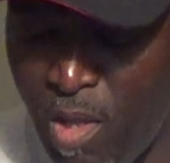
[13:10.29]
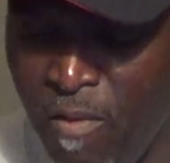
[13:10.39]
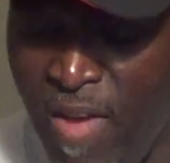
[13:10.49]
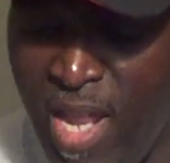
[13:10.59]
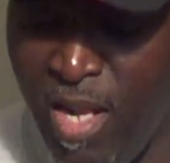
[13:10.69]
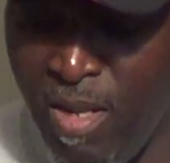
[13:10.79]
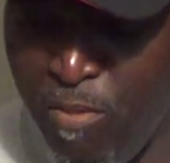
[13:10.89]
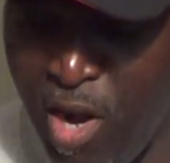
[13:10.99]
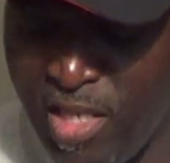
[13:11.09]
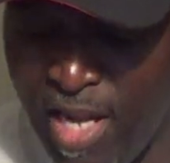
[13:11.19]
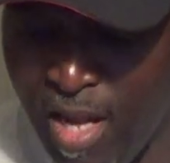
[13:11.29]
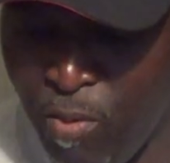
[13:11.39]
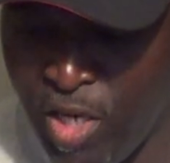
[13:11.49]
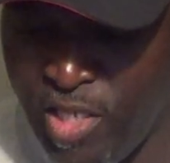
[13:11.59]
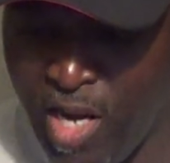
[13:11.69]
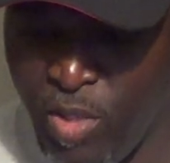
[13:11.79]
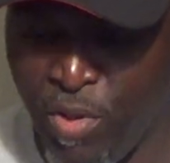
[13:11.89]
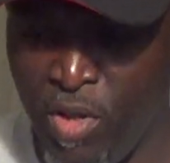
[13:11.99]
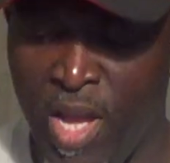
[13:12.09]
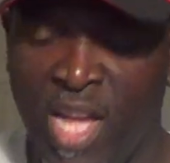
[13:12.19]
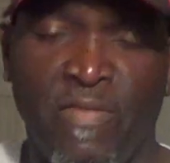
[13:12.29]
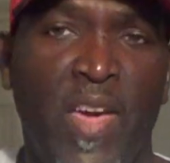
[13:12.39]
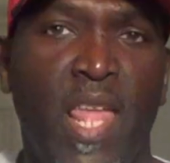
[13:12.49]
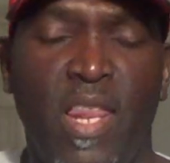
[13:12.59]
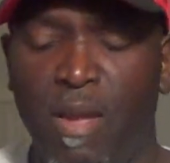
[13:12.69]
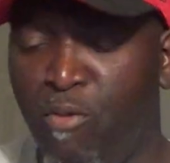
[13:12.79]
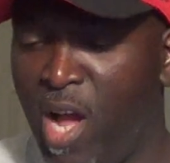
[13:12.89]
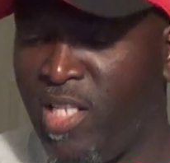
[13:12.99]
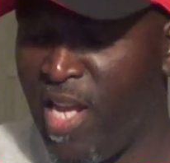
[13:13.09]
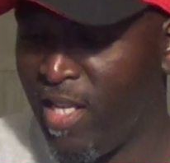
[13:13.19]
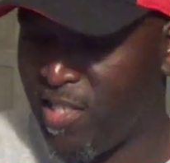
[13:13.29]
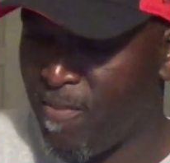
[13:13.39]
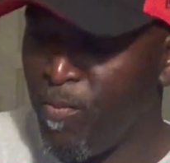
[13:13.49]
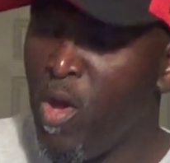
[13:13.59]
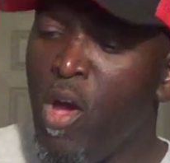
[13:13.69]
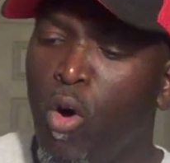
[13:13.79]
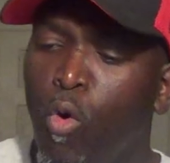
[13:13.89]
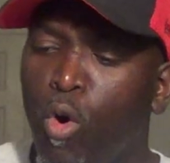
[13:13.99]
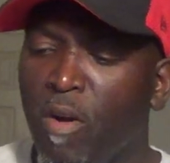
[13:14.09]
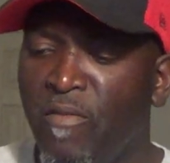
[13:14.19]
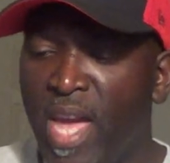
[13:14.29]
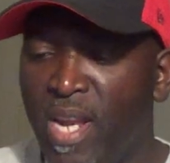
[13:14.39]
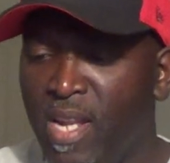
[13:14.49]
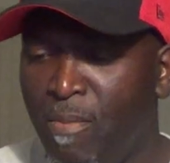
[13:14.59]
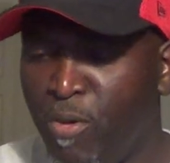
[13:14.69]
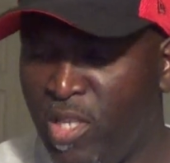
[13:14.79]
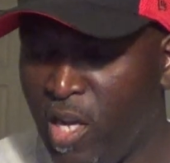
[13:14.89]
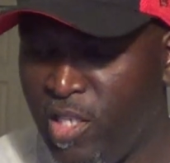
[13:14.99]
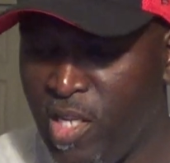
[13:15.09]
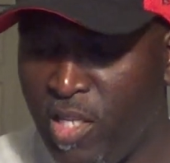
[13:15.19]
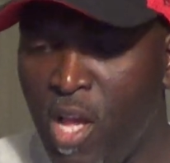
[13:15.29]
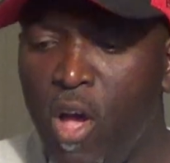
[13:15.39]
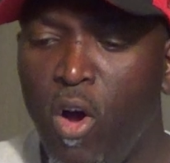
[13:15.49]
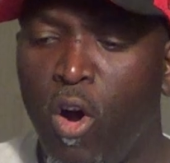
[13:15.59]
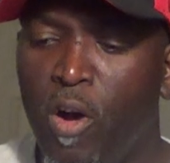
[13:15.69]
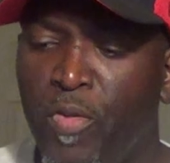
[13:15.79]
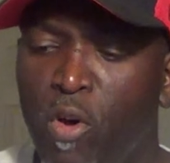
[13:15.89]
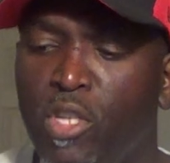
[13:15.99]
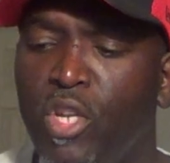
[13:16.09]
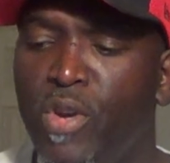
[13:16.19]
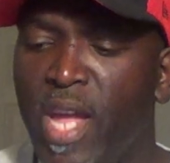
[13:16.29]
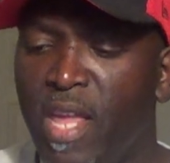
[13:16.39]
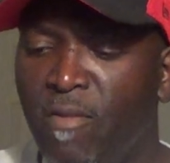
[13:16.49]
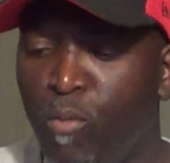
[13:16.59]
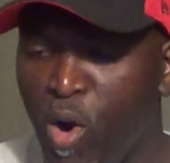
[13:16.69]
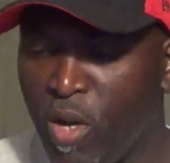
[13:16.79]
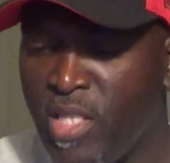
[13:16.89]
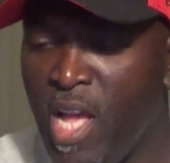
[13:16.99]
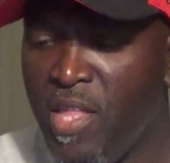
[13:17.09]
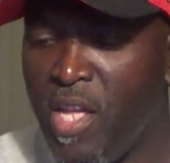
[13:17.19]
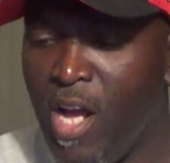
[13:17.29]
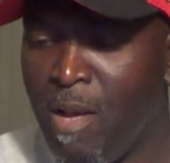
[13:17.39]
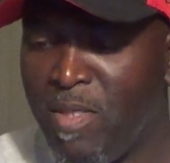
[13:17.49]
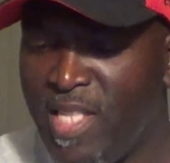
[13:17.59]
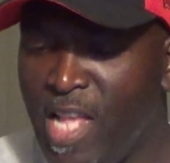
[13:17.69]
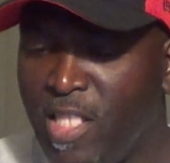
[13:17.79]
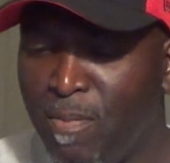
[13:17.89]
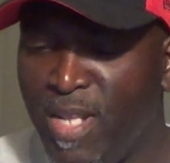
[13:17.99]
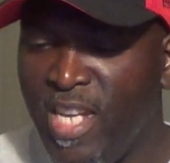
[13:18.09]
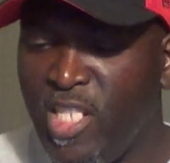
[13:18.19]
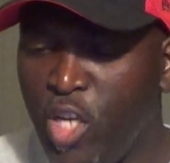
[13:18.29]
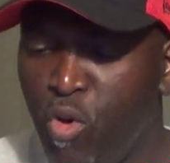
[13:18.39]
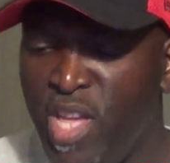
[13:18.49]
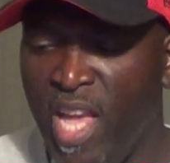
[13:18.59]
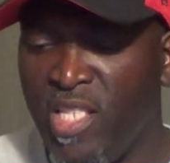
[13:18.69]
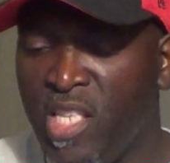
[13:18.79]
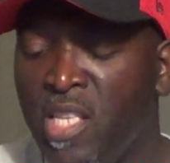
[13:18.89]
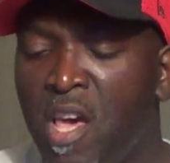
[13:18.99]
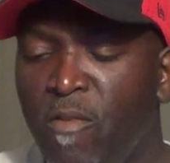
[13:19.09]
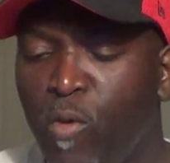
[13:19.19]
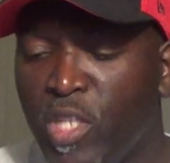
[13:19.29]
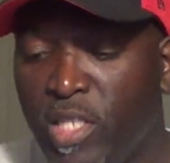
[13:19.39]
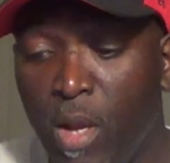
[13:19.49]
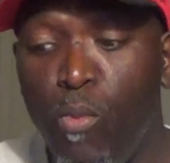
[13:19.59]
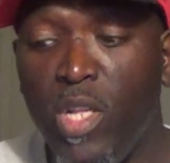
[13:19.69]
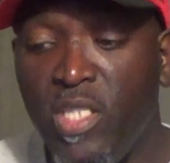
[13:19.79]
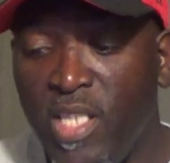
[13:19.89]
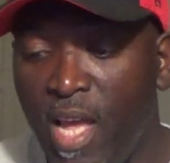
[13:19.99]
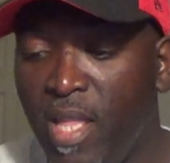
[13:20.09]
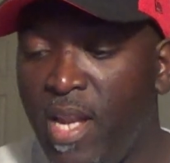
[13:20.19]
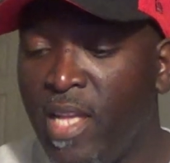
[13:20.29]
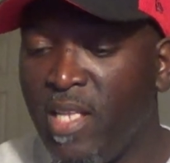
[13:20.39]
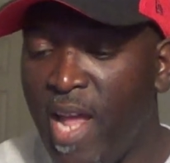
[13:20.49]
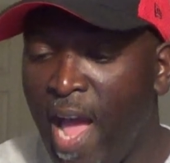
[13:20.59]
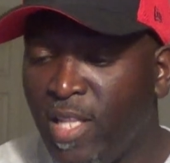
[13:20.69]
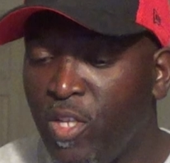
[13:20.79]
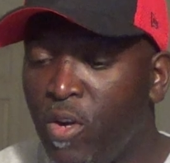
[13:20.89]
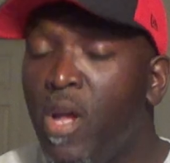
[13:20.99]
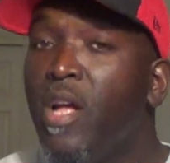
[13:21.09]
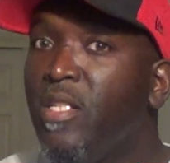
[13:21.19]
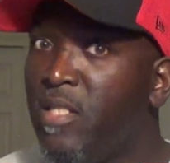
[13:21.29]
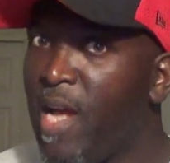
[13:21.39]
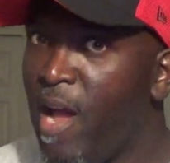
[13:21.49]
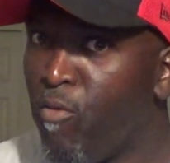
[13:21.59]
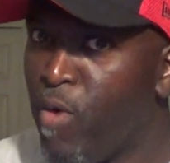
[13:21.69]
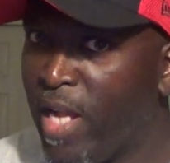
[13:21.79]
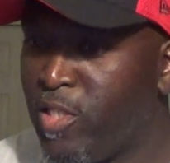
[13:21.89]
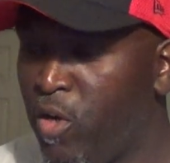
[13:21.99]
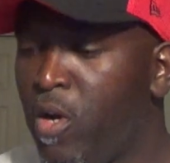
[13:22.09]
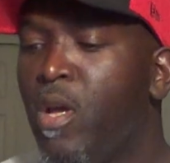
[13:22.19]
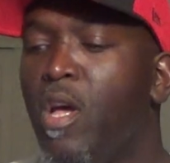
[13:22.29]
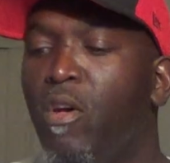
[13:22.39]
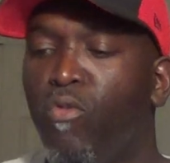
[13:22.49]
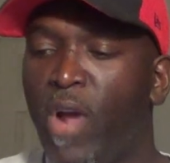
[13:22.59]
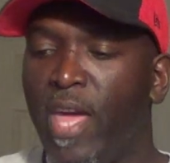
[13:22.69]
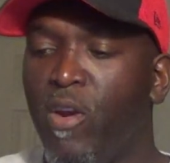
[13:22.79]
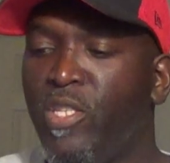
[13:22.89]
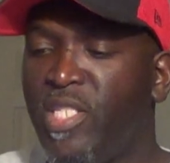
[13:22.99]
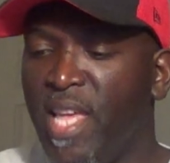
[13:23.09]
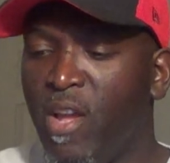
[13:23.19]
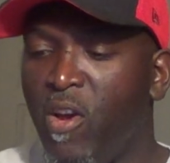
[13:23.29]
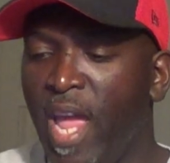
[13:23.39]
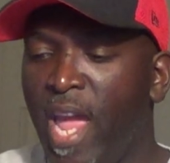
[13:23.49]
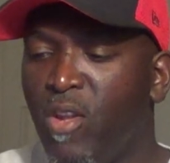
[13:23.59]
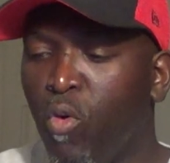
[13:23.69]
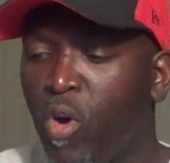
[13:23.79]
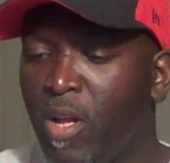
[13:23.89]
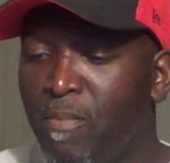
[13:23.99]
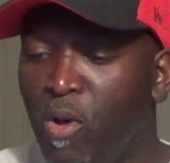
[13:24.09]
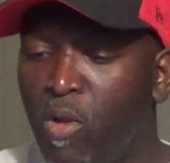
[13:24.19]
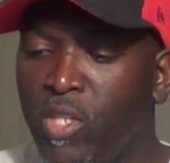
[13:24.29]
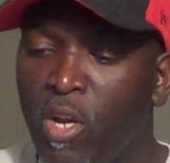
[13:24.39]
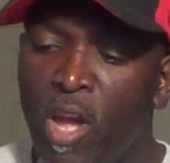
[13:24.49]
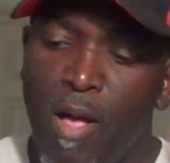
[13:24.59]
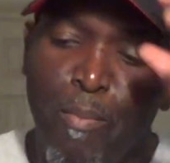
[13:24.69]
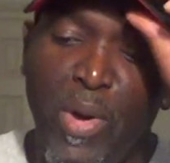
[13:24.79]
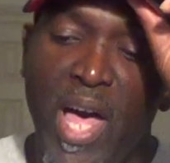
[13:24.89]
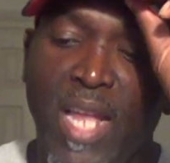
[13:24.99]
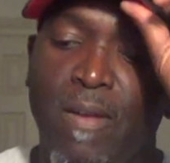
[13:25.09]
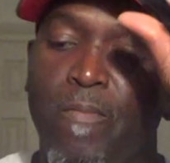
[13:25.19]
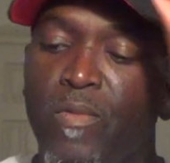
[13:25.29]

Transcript: vanity project. I want to share this with you guys. Vanity projects, or vanity productions, are those creative works that are ostensibly showcases for someone's talent as an actor, director, writer, singer, and or composer, but